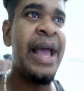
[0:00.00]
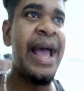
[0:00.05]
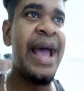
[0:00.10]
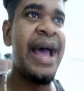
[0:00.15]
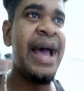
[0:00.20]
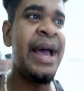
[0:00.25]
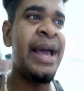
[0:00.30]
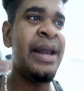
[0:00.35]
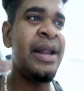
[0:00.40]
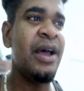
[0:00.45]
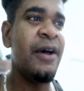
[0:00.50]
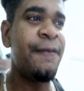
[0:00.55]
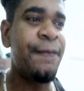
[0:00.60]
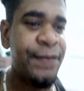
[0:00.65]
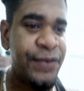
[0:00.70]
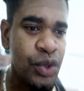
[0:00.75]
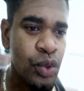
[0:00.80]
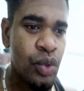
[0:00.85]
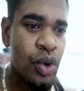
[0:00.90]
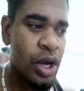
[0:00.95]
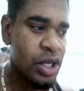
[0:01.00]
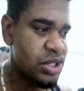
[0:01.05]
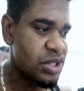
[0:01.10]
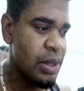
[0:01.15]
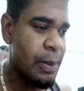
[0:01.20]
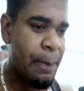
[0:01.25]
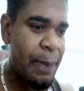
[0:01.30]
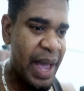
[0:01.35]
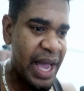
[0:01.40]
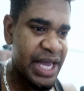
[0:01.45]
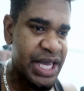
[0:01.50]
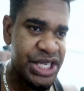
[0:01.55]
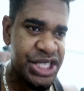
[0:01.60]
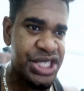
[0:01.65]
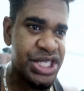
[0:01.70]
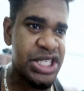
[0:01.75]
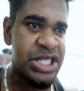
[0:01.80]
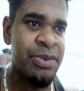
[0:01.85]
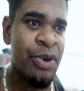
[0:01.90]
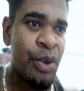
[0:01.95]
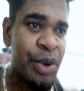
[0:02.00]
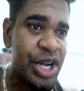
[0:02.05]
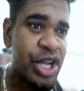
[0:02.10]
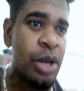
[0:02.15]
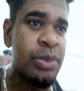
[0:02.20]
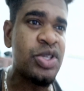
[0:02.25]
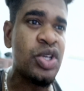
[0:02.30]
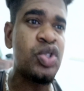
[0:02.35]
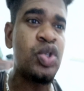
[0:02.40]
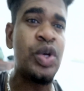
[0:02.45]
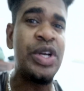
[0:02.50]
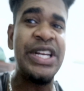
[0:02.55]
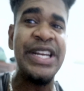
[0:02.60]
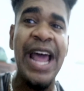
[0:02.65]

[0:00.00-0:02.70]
and a few got some packages. But when it comes down to the